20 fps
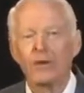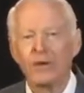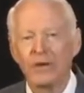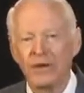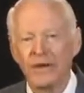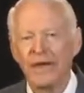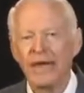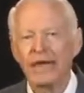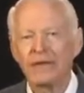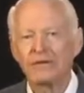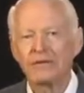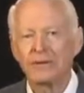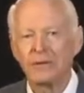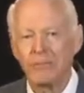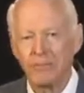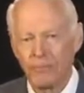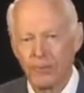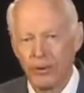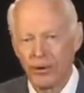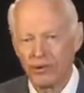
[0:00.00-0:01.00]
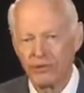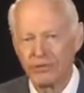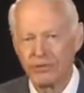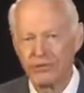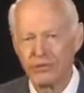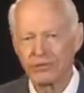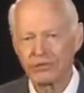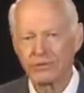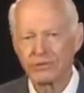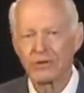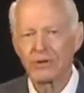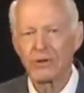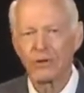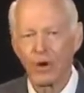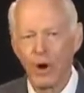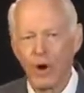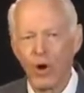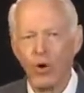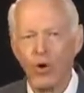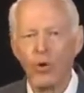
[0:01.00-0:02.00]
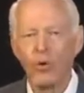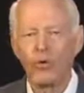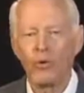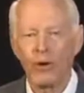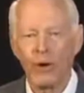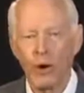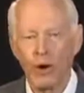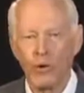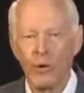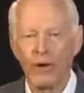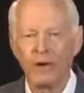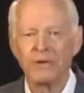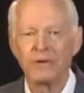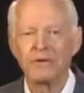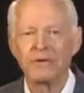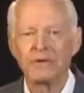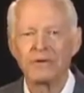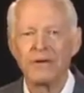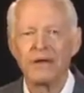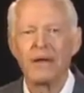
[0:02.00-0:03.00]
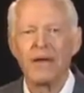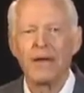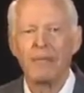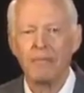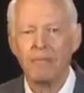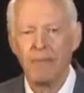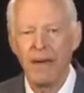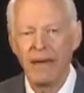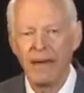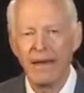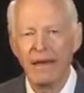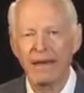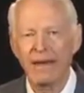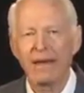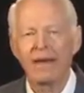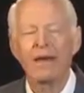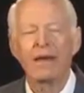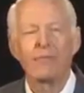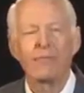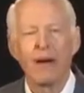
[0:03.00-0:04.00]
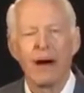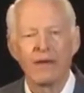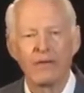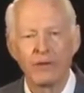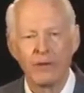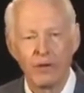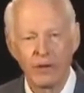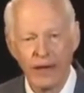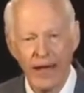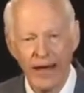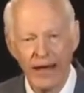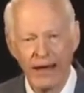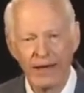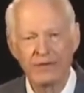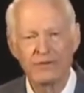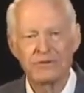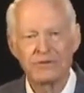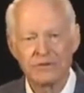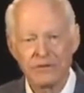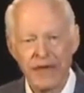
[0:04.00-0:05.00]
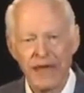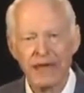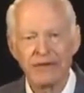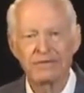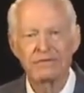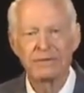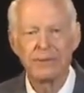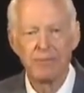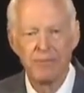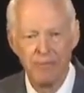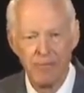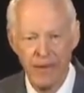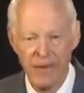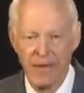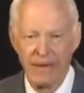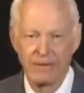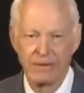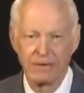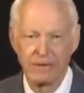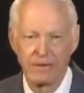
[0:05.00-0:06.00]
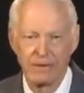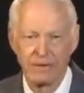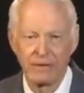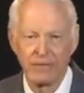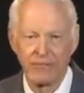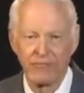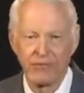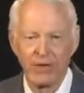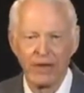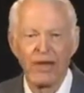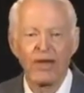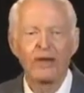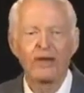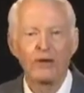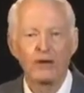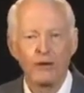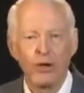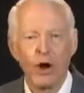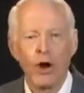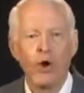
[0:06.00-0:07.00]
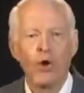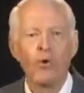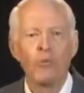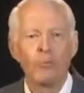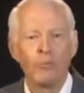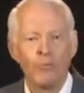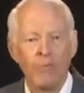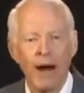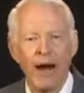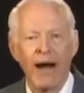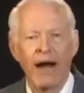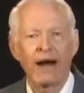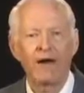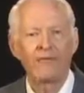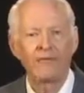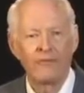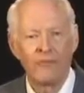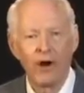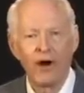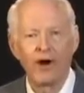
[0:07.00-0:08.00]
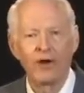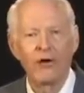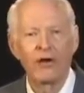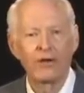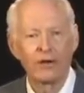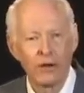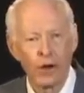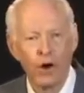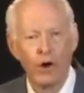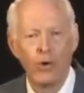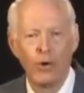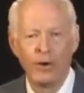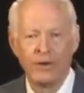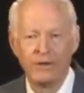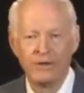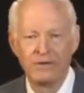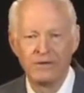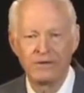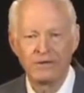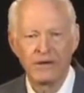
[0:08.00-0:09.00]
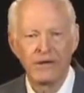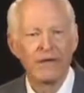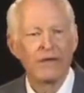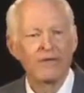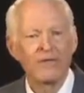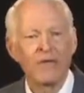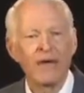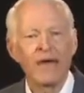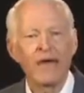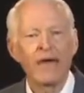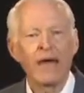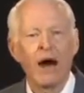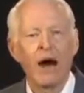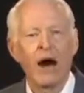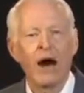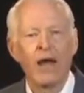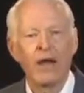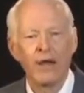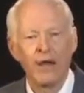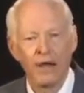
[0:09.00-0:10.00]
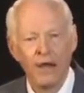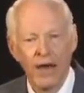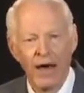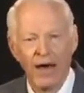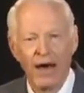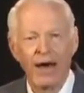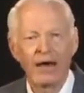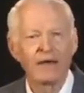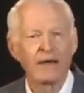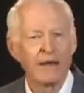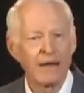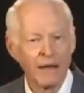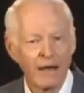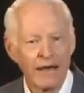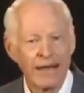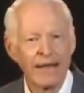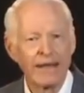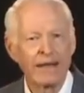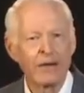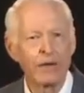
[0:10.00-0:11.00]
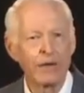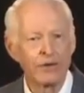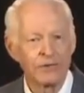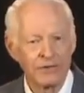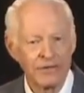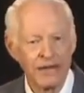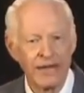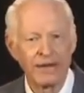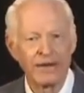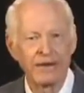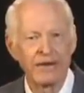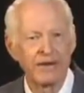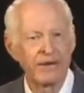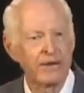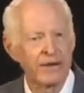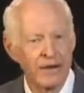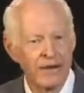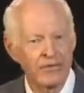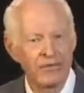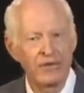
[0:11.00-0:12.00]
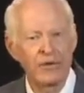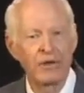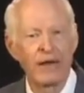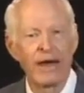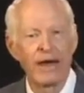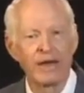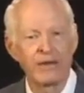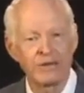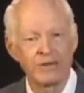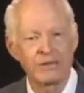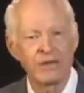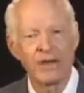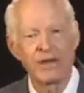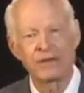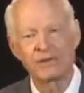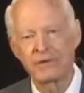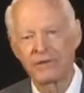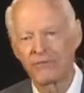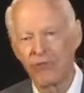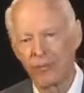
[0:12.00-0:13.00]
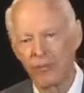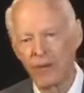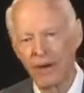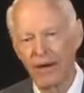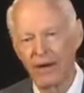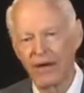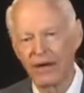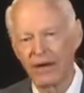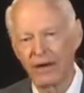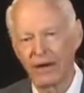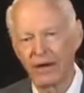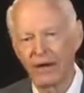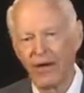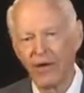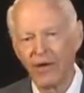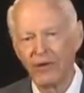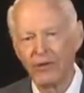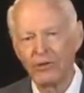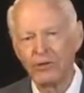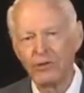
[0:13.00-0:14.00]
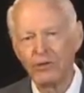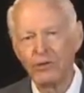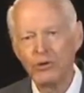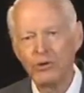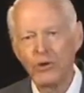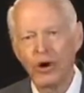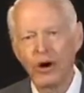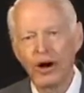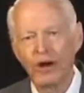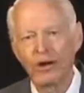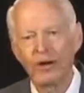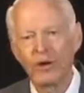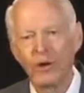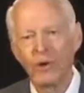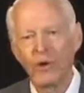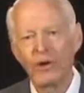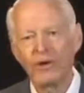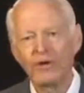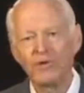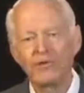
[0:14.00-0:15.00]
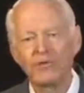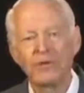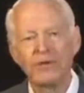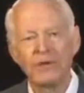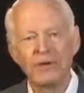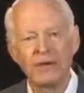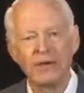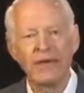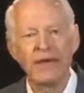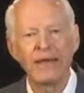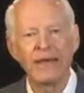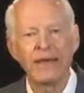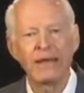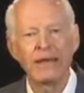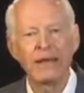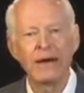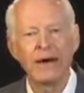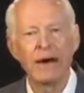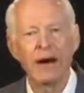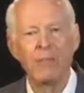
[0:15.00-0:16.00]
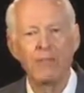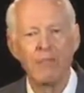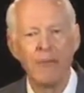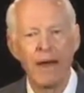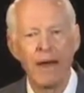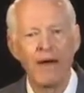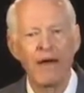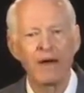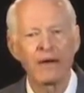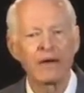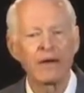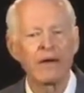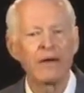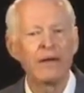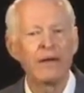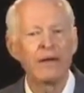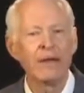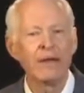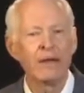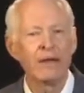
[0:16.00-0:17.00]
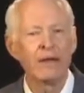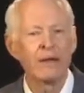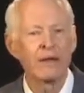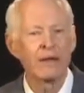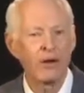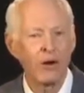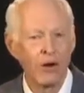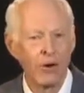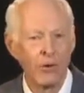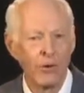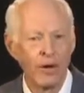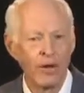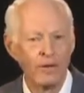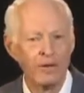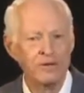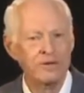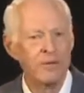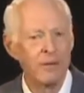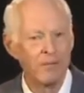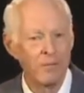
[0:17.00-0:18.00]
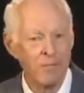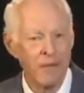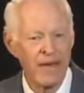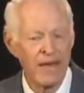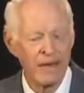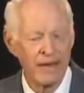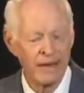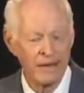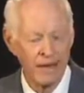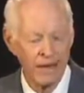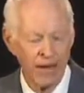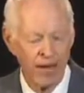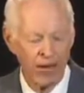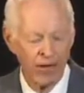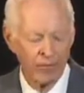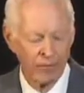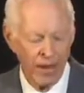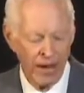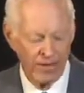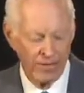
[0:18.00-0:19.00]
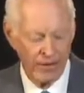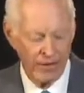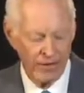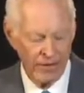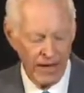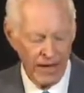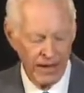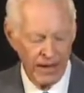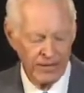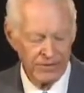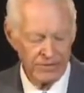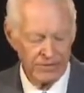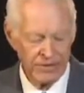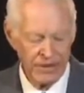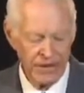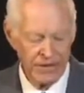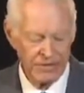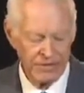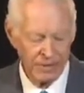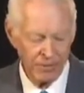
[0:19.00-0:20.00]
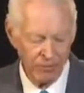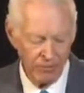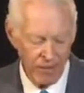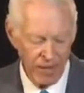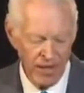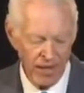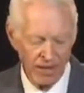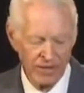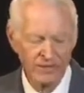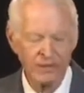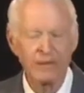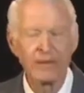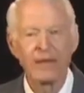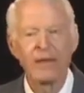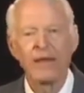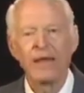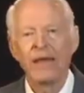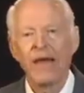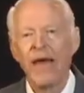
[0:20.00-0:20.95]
you need to purchase gold coins minted by the United States Mint. Don't buy foreign coins. They are not legal tender in the United States of America. You are going to need American coins minted by the United States Mint,